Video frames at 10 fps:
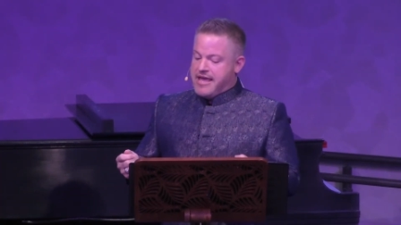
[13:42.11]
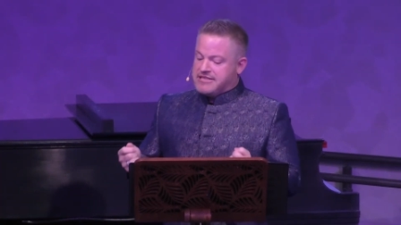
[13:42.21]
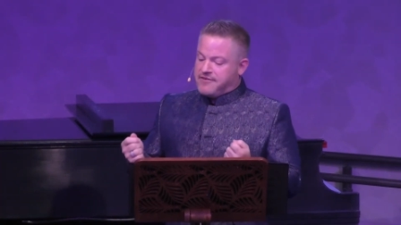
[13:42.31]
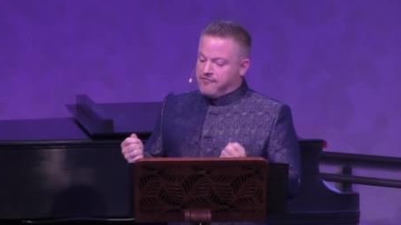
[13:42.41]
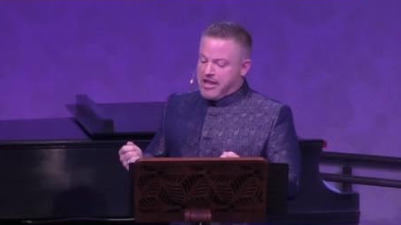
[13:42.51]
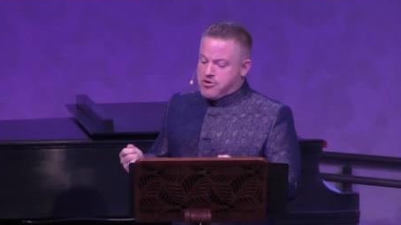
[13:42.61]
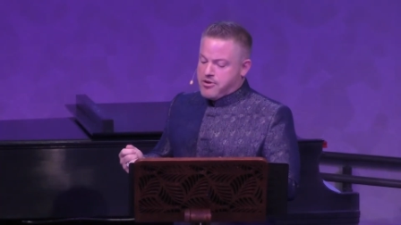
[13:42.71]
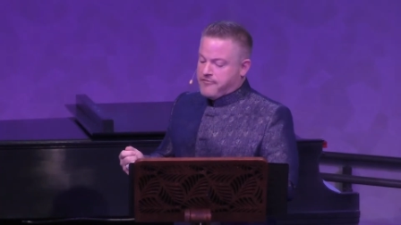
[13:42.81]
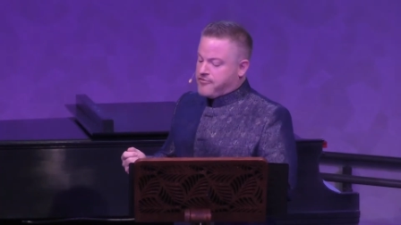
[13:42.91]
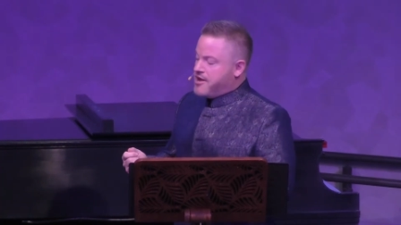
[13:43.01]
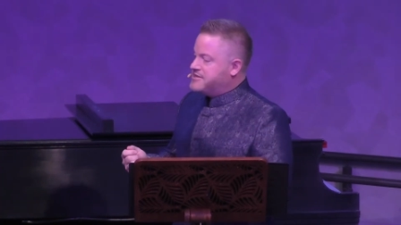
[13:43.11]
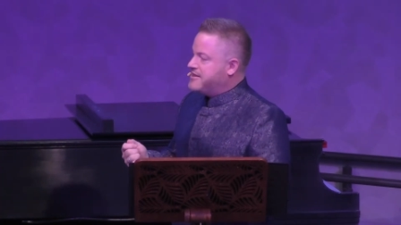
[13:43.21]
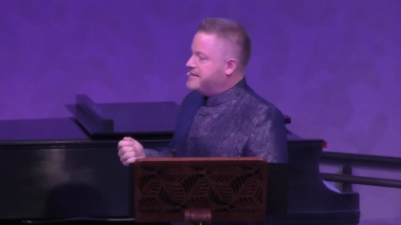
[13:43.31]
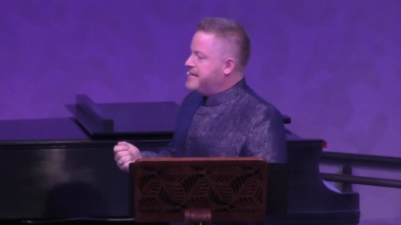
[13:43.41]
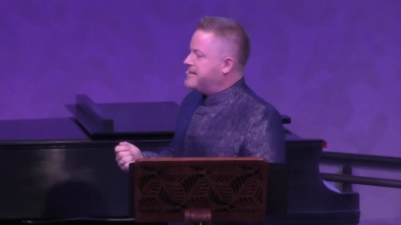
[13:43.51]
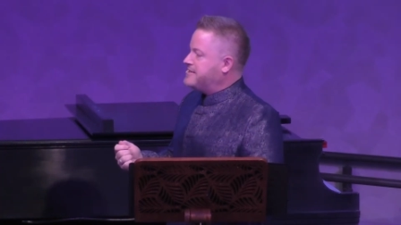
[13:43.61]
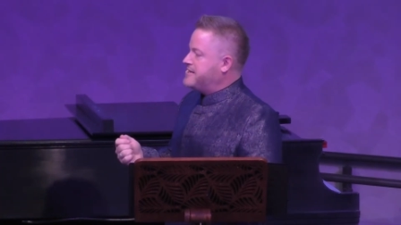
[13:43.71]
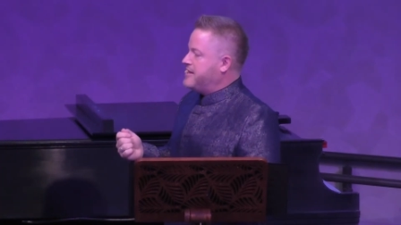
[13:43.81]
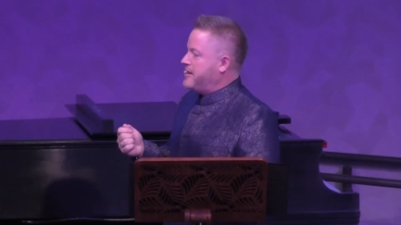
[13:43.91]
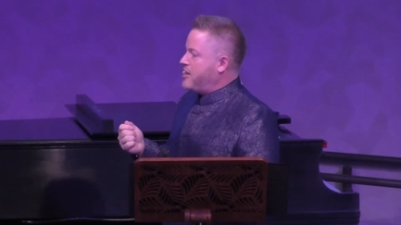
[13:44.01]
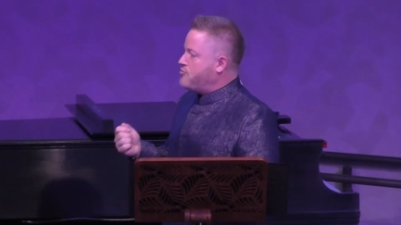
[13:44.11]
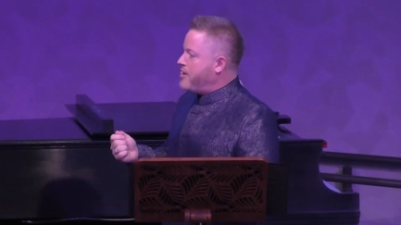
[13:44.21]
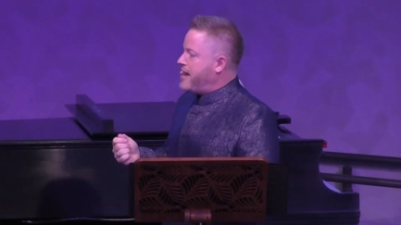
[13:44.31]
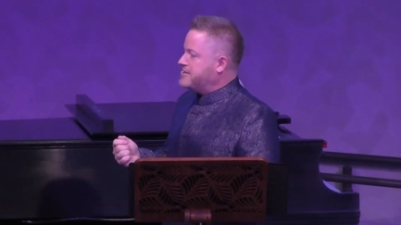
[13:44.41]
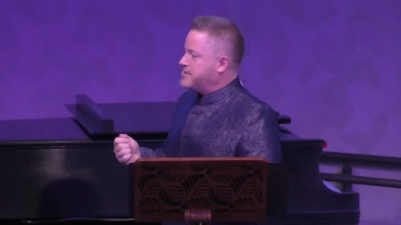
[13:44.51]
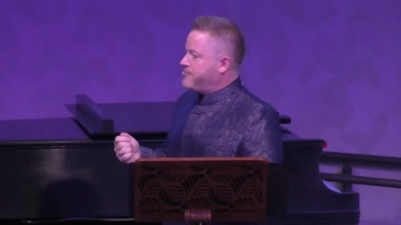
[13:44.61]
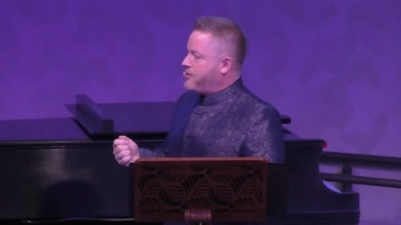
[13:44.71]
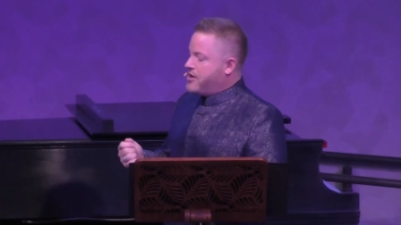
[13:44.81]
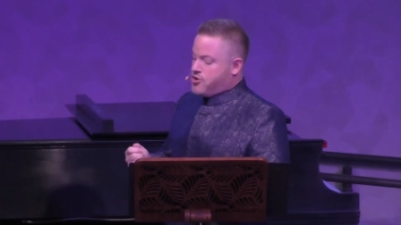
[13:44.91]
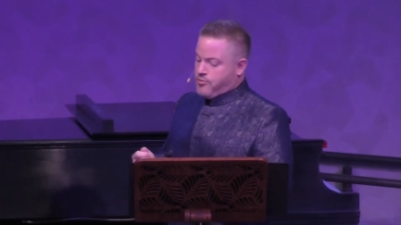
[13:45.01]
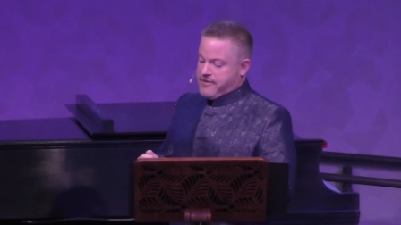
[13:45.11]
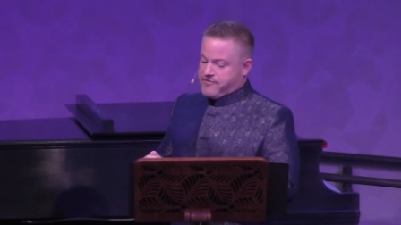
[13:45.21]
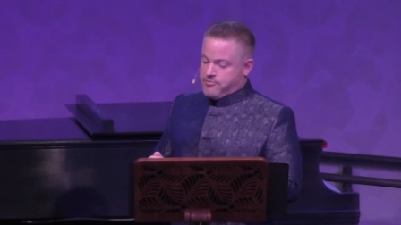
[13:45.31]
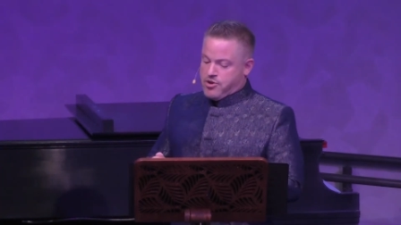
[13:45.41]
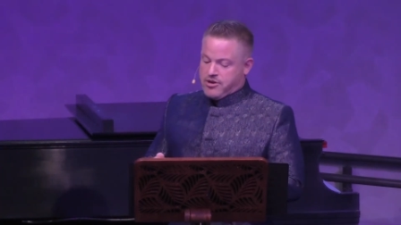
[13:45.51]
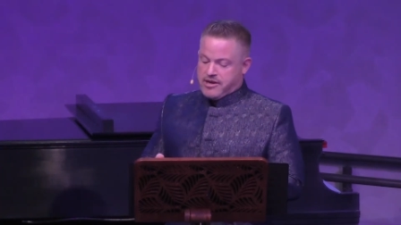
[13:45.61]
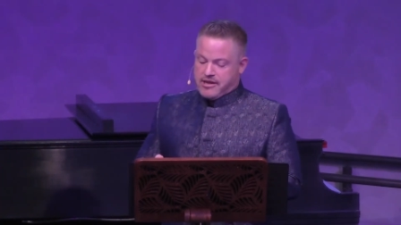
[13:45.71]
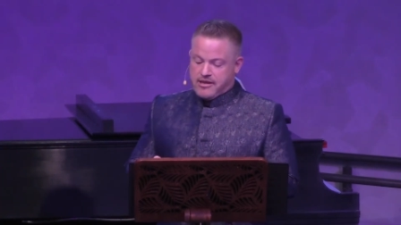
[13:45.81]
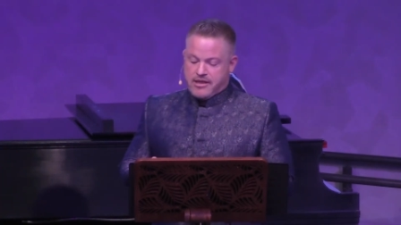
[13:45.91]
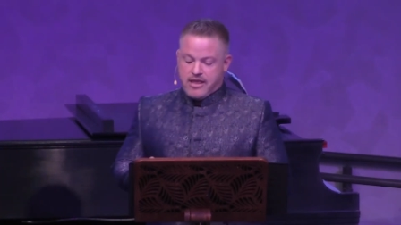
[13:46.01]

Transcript: It's a flagrant affront to the dignity and rights of our interweave community.